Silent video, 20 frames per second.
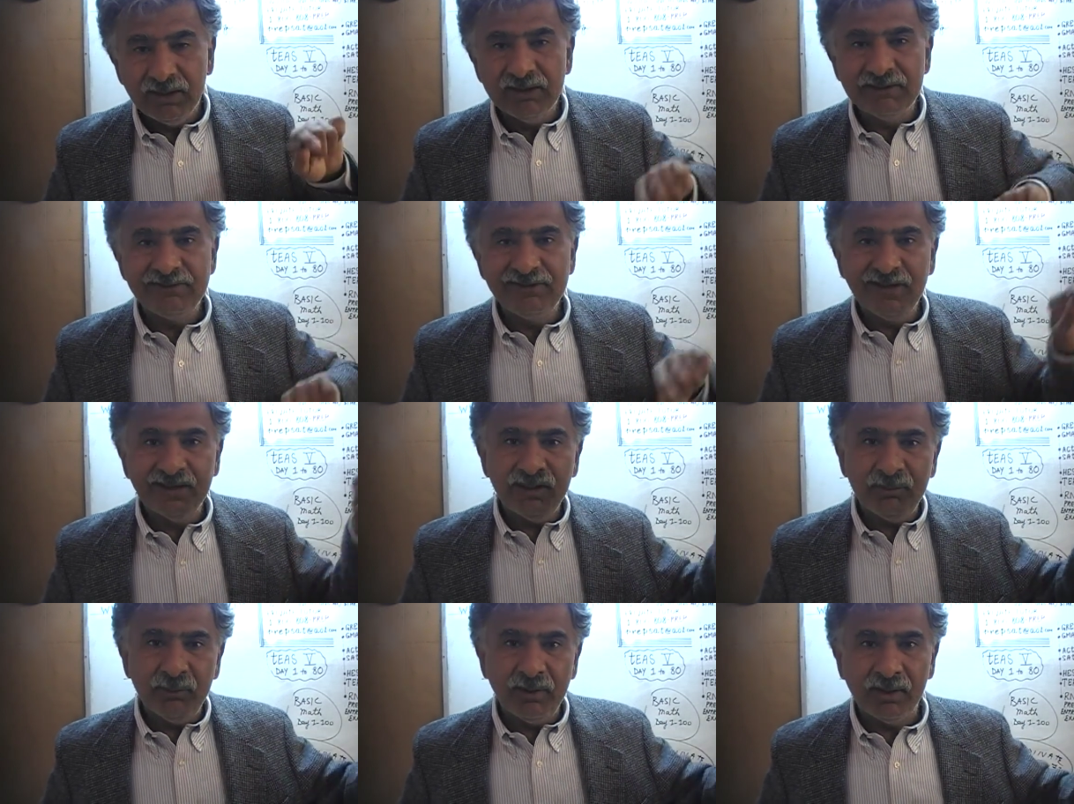It's the
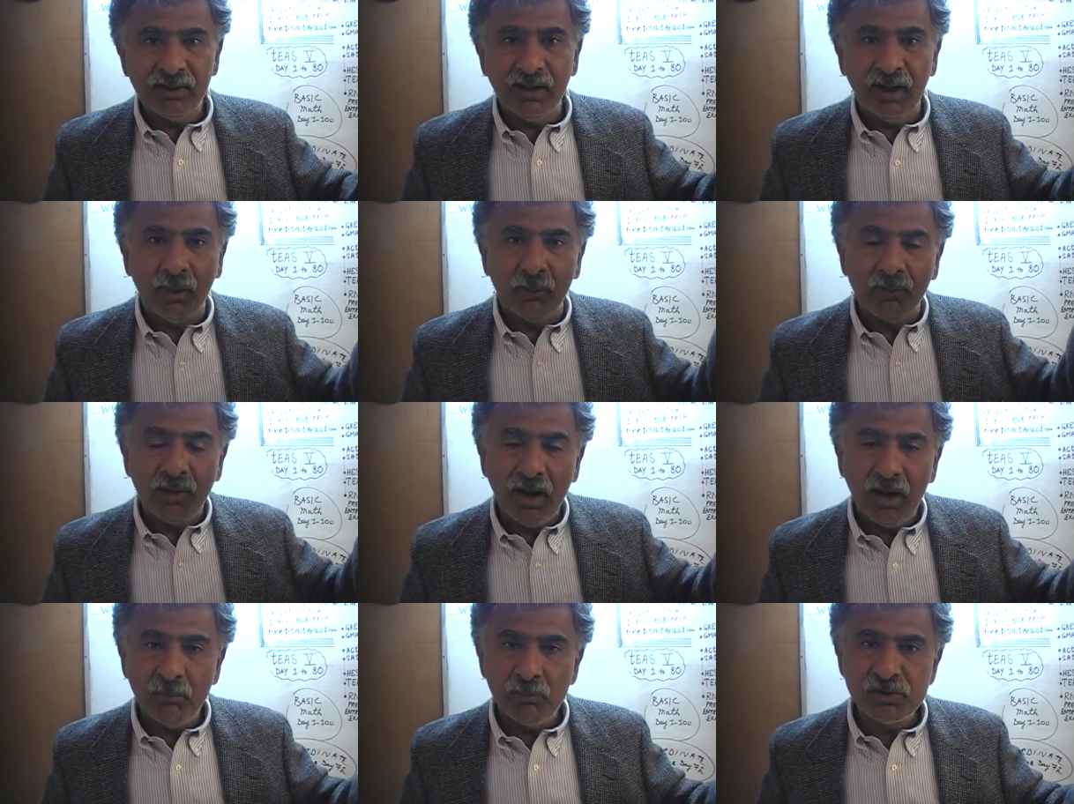other way
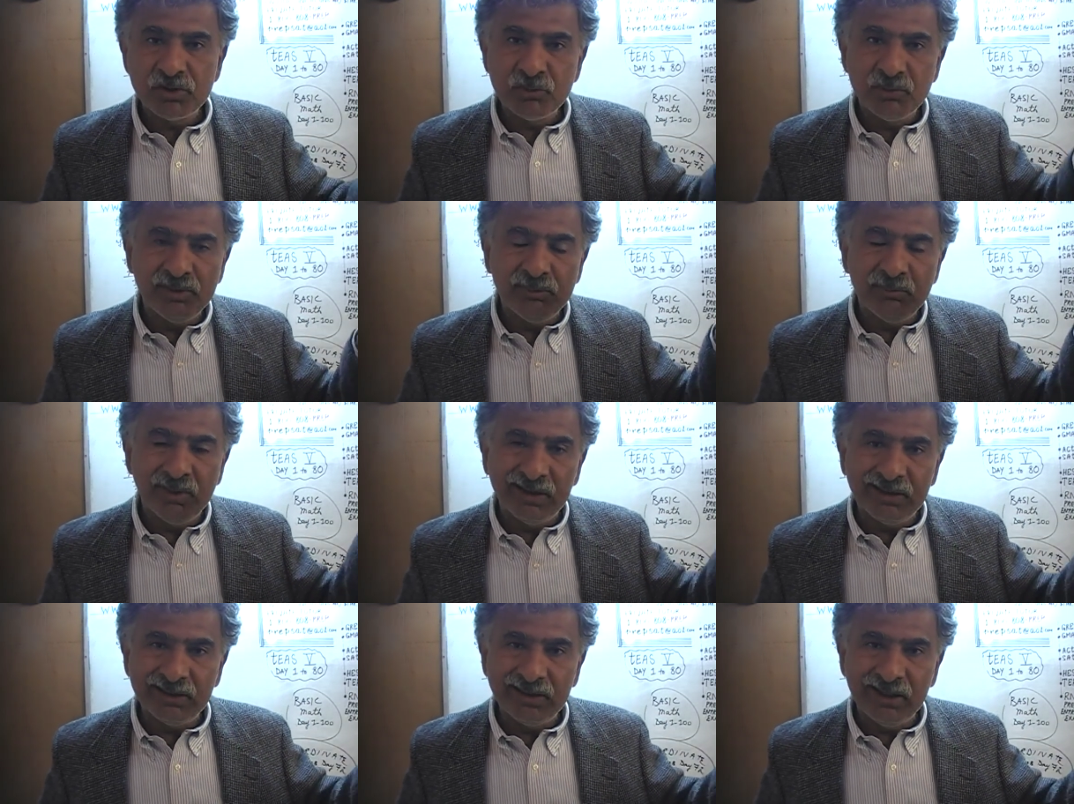around. How much we
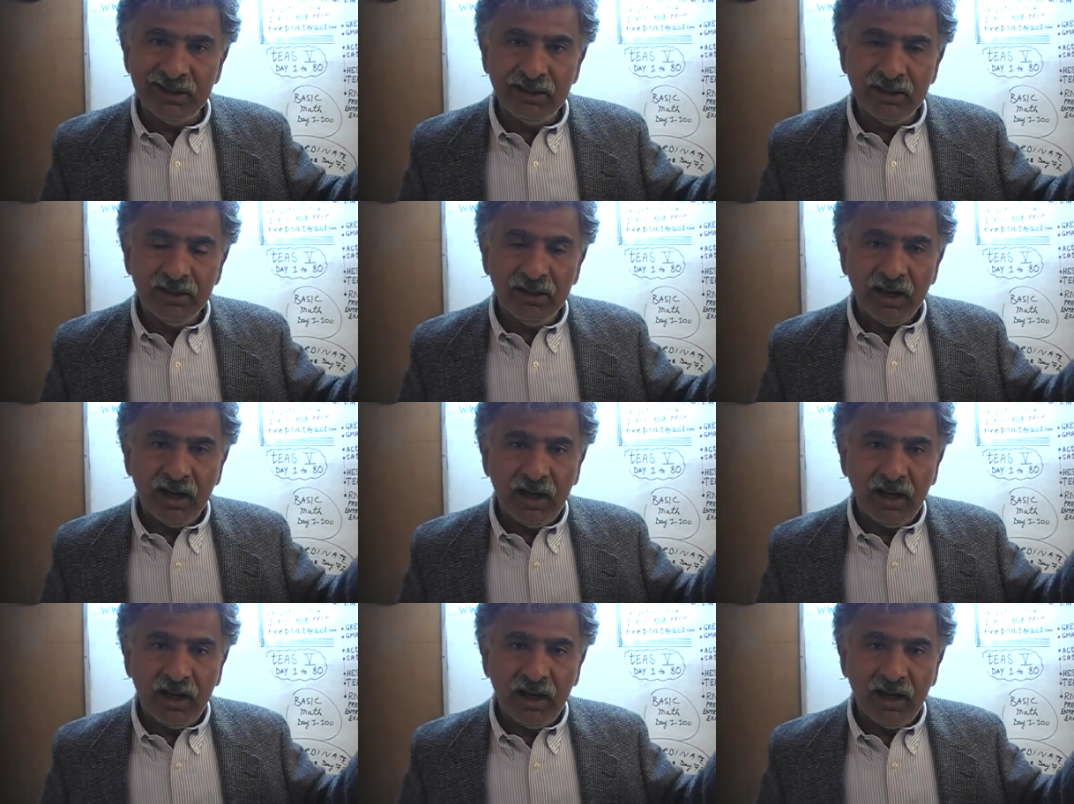maintain,